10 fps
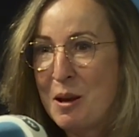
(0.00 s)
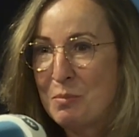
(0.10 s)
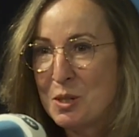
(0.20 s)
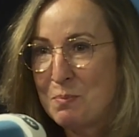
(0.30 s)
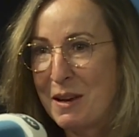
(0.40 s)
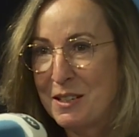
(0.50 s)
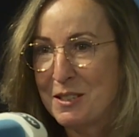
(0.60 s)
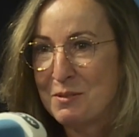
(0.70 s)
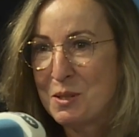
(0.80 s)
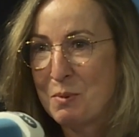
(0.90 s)

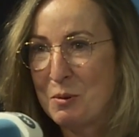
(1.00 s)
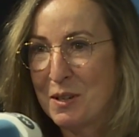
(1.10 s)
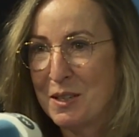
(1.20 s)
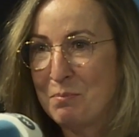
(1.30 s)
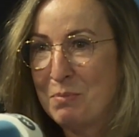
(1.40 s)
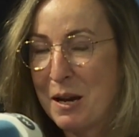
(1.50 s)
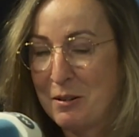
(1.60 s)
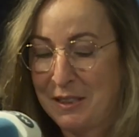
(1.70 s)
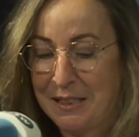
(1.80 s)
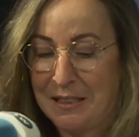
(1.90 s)
perspective spoken
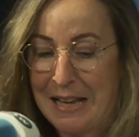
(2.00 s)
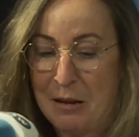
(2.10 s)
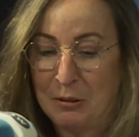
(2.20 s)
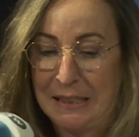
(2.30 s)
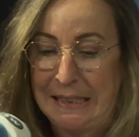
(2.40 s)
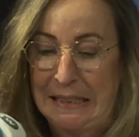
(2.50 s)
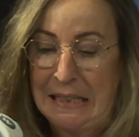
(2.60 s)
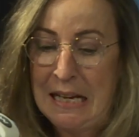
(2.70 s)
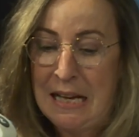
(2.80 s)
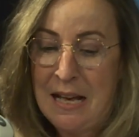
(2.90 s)
proudly and loudly.
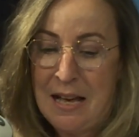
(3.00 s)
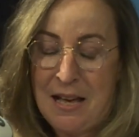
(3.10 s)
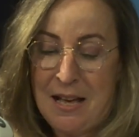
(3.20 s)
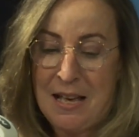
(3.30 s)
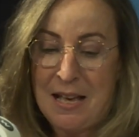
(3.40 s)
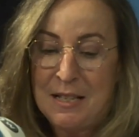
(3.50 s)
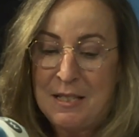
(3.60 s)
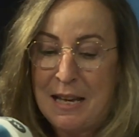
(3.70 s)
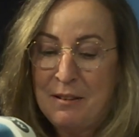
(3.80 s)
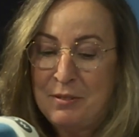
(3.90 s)

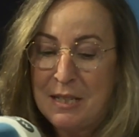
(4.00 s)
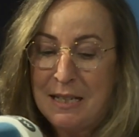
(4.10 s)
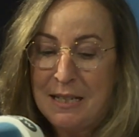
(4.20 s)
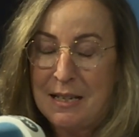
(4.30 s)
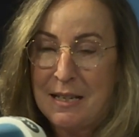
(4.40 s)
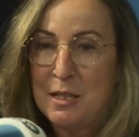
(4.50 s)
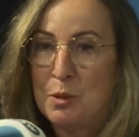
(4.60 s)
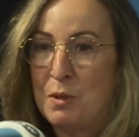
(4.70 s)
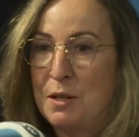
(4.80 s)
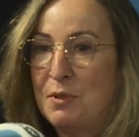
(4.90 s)
Safety is
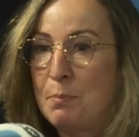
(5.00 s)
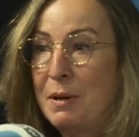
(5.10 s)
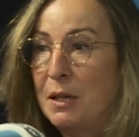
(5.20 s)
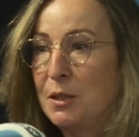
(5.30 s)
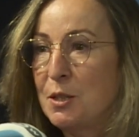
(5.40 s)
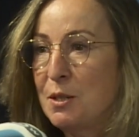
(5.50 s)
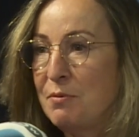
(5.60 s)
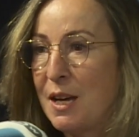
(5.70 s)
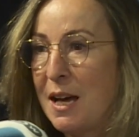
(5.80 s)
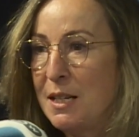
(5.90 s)
one of the pillars of
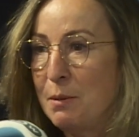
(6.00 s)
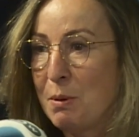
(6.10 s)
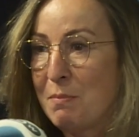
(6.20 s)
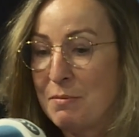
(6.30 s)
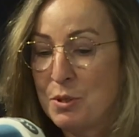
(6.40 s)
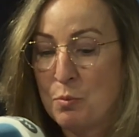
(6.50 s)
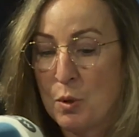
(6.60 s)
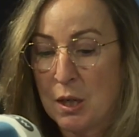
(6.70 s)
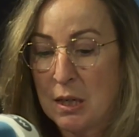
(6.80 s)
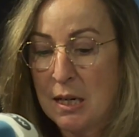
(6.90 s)
the IWMF's
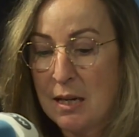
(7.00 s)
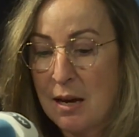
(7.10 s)
work.